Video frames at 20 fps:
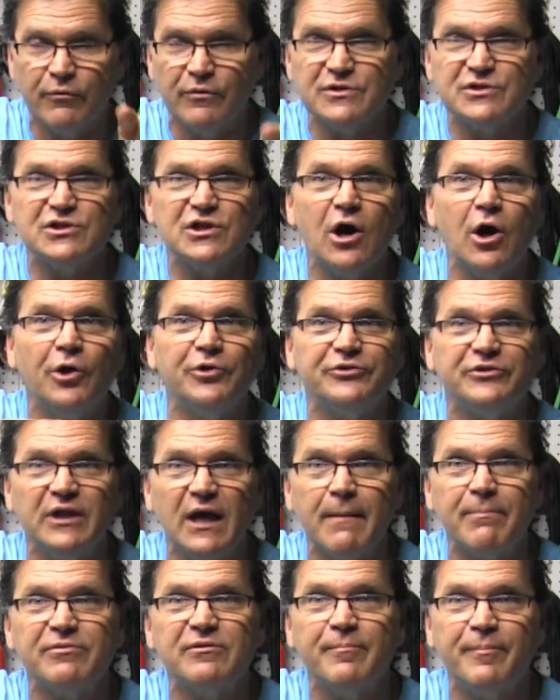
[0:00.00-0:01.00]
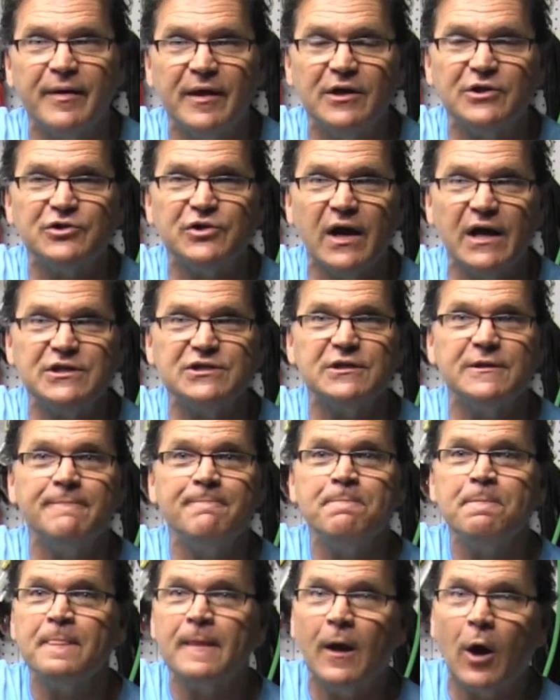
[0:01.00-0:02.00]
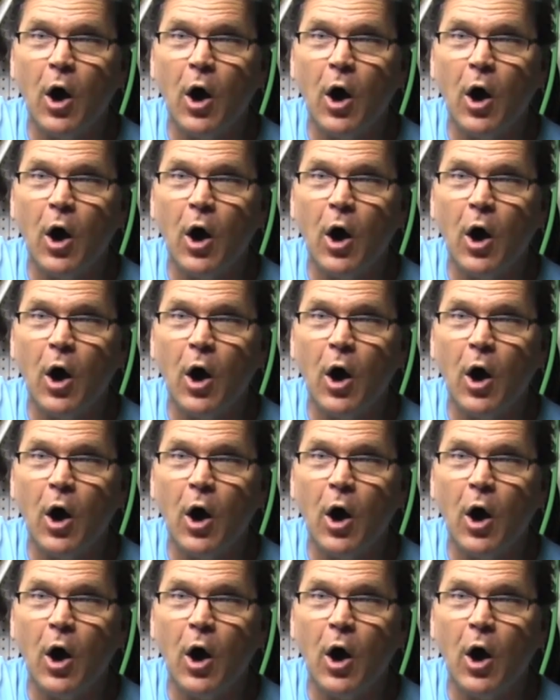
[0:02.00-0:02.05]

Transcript: result, depth of penetration,